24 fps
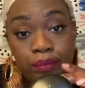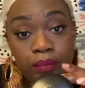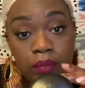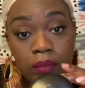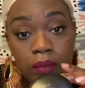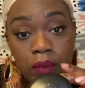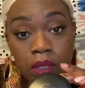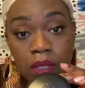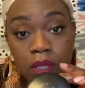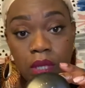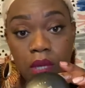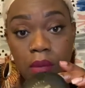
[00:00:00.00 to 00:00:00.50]

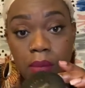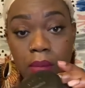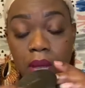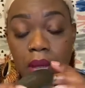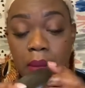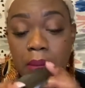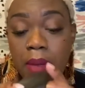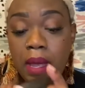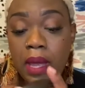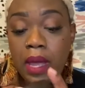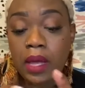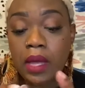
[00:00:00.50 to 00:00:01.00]
see, by
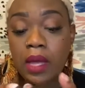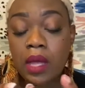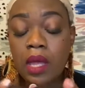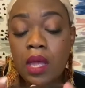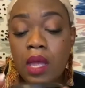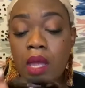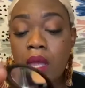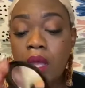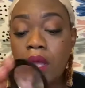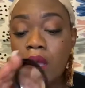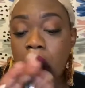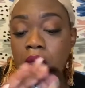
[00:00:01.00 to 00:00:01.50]
MAC.
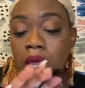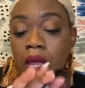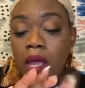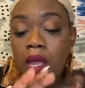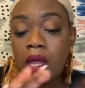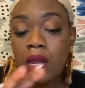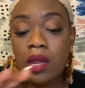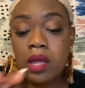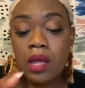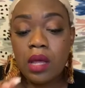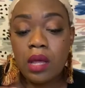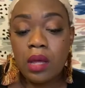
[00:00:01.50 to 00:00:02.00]

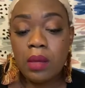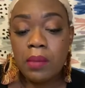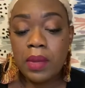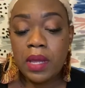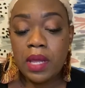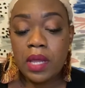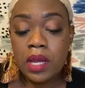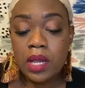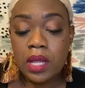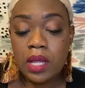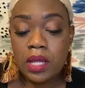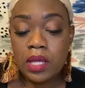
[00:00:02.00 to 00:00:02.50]
And
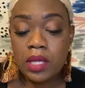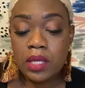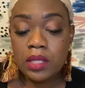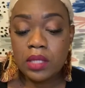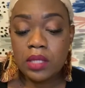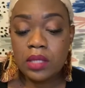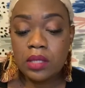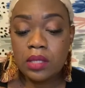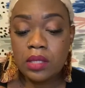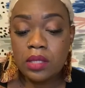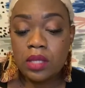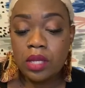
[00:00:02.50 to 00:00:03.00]
it
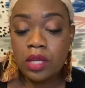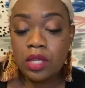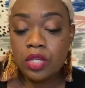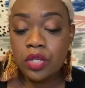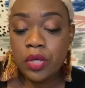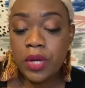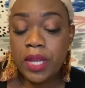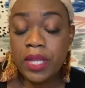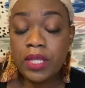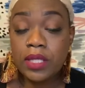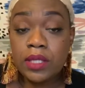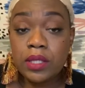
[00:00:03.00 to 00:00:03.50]
is the
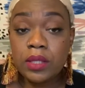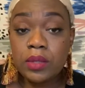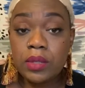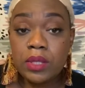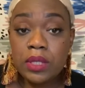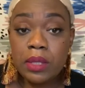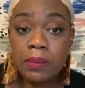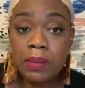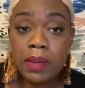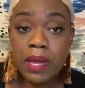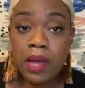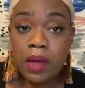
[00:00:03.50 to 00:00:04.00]

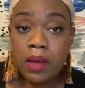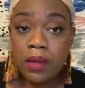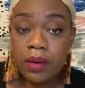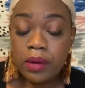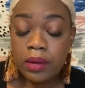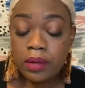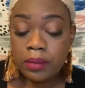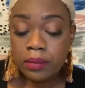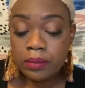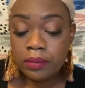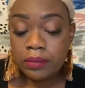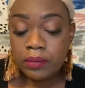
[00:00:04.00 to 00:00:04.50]
translucent
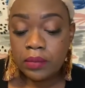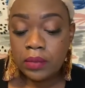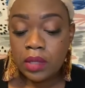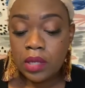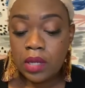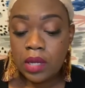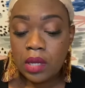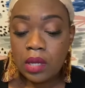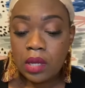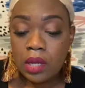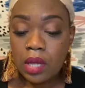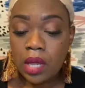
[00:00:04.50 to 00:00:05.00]
powder.
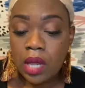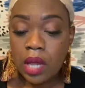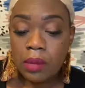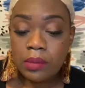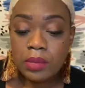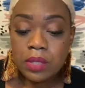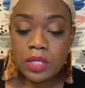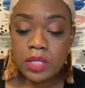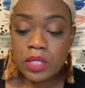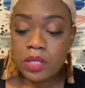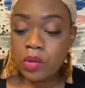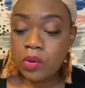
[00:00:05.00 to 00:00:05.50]
I'm
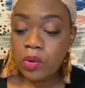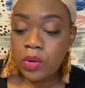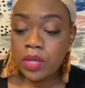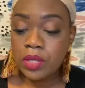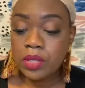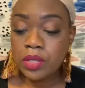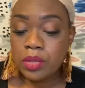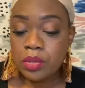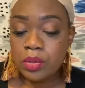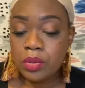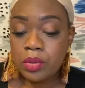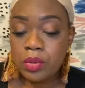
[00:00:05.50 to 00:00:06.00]
just going
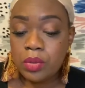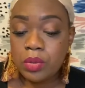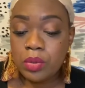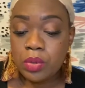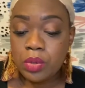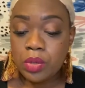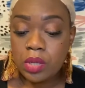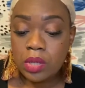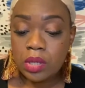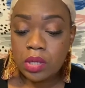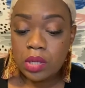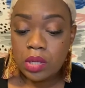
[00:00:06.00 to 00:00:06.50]

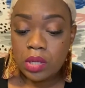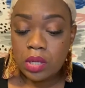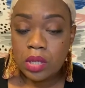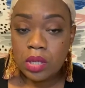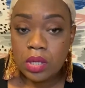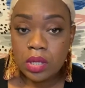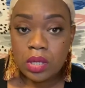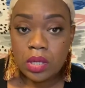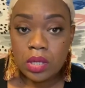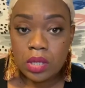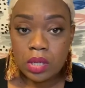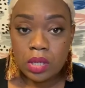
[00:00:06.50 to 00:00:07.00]
to
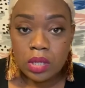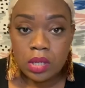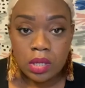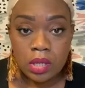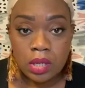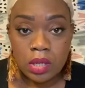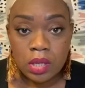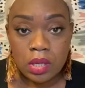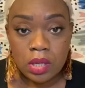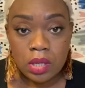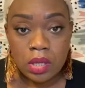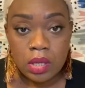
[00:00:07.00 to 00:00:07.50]

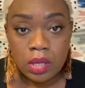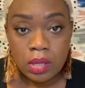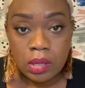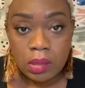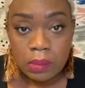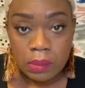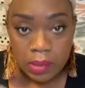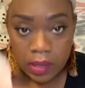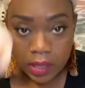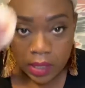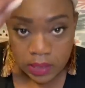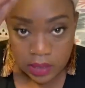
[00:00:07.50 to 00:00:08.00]

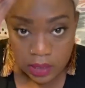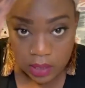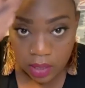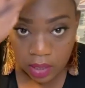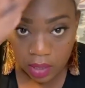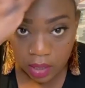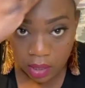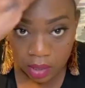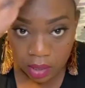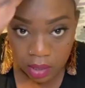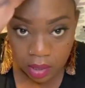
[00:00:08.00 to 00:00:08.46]
place that